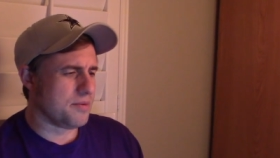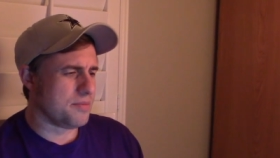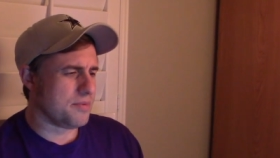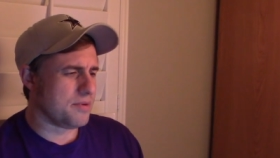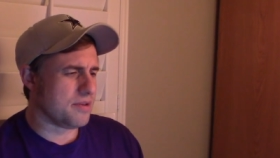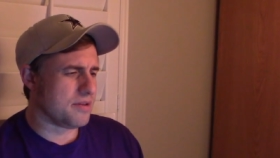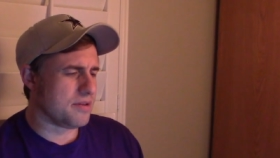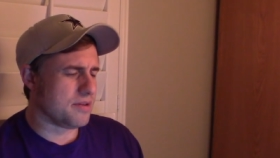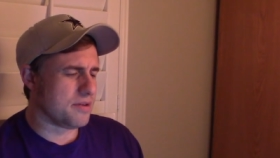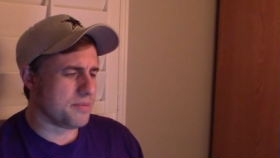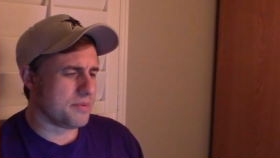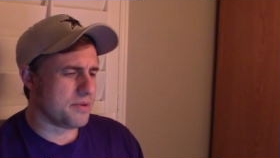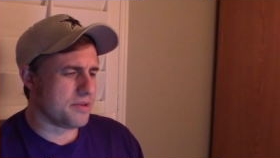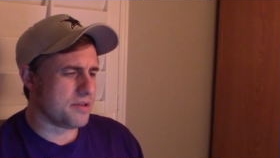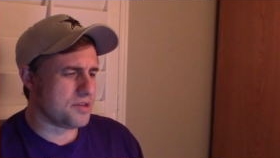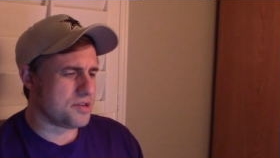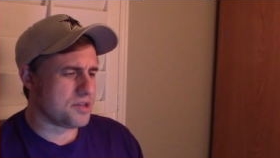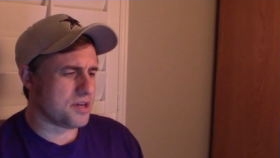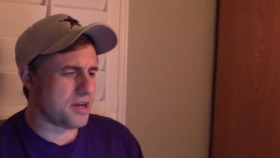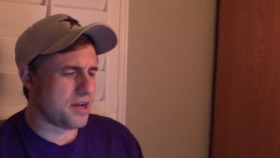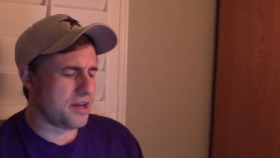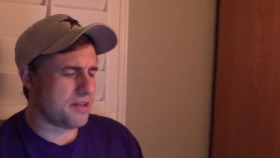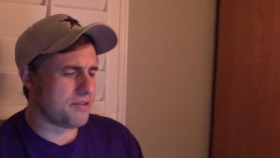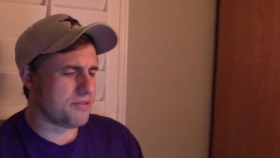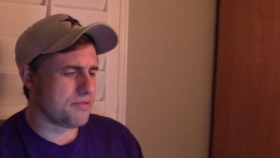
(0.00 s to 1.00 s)
I mean, the
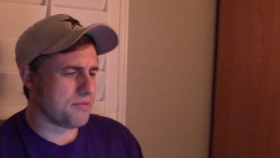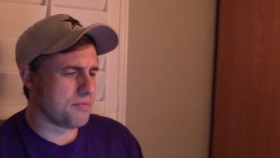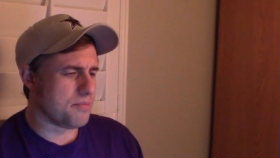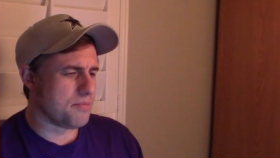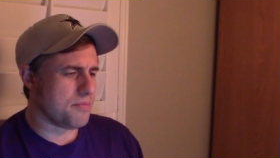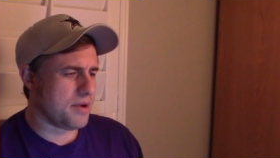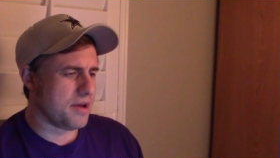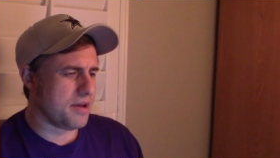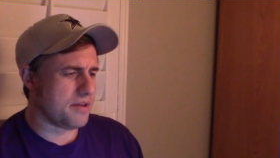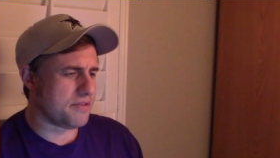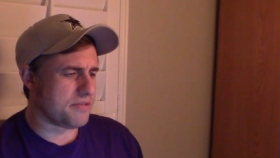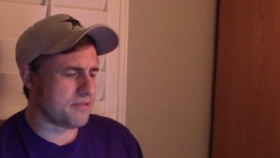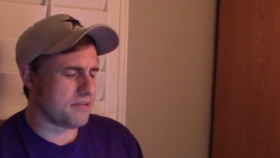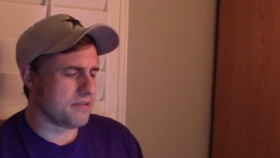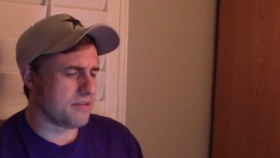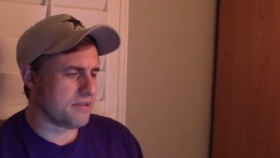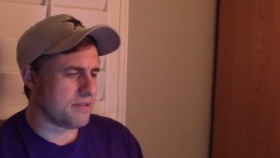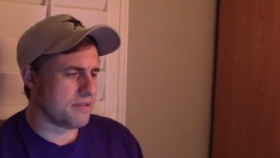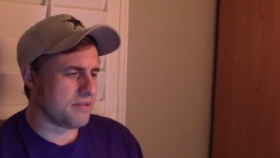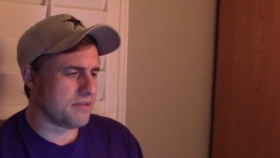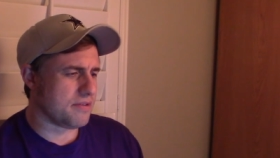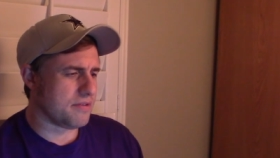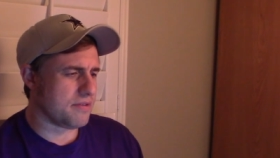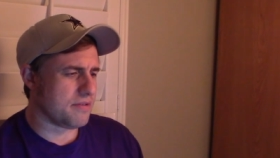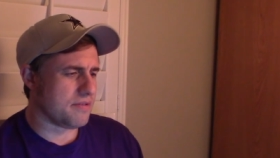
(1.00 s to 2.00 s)
Giants are a mess, and
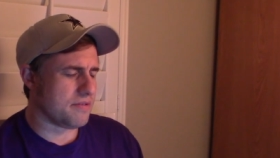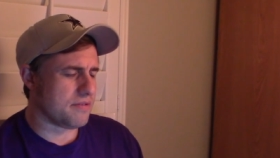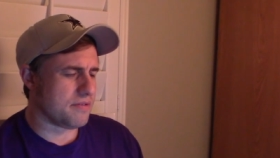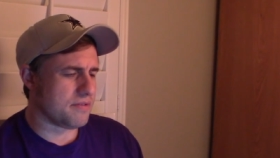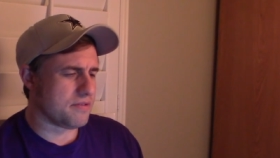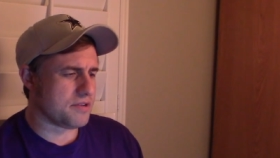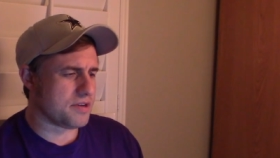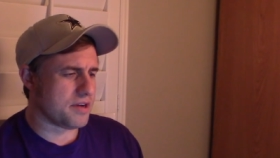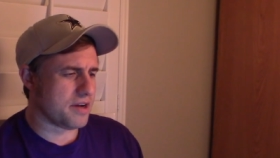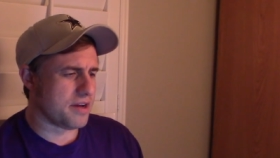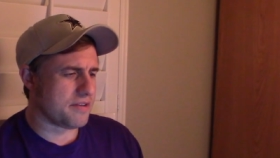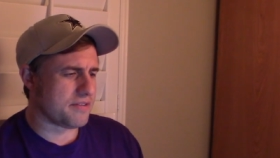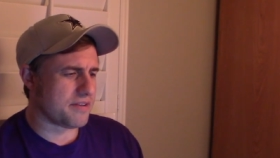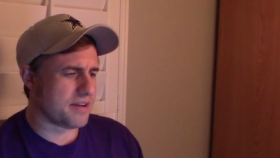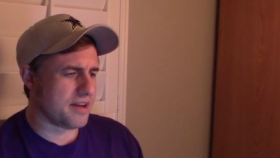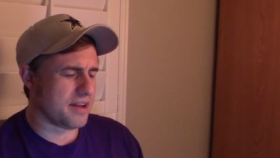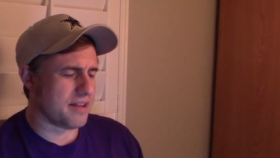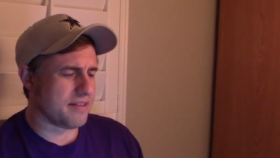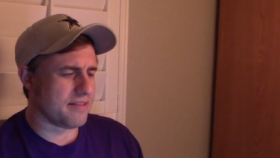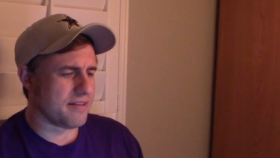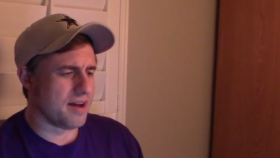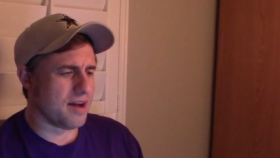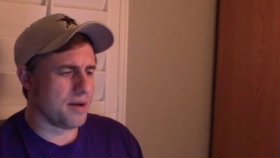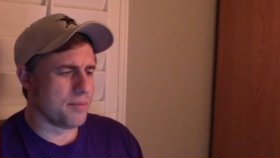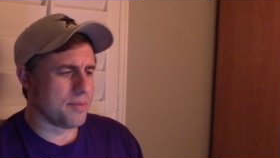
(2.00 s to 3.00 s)
then the Giants
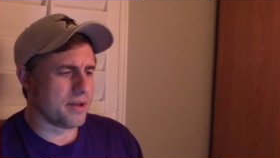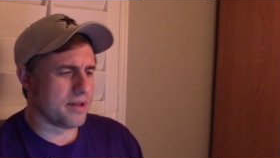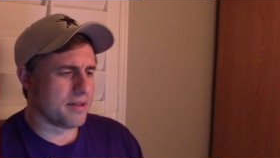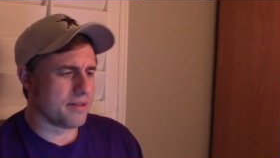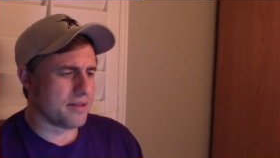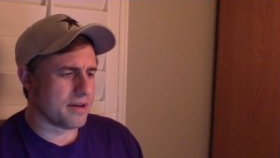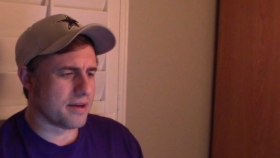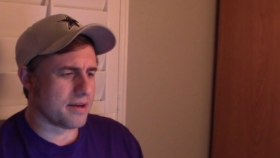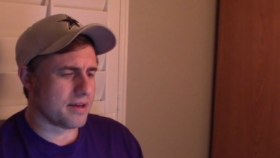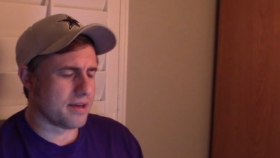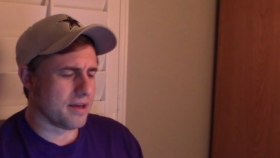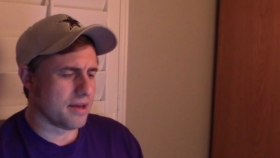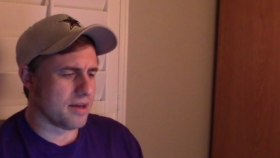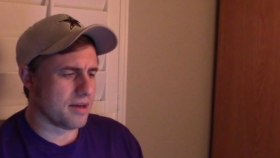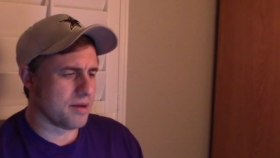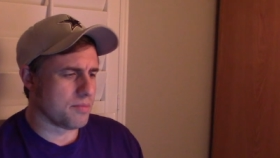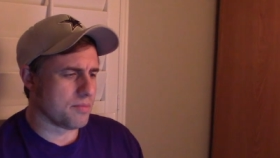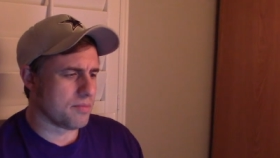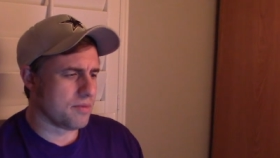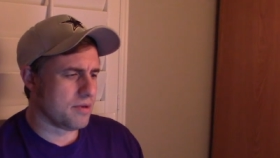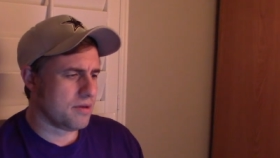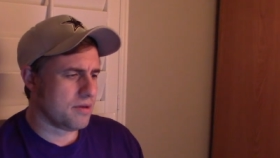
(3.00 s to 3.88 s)
kind of dominate that game.